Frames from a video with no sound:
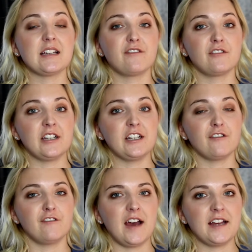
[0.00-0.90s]
afraid of
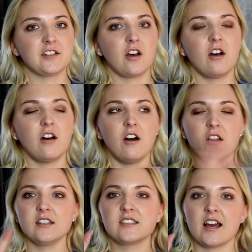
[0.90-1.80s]
fat.
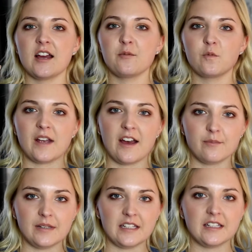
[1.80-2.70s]
All the time we have
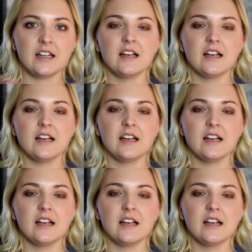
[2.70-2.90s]
been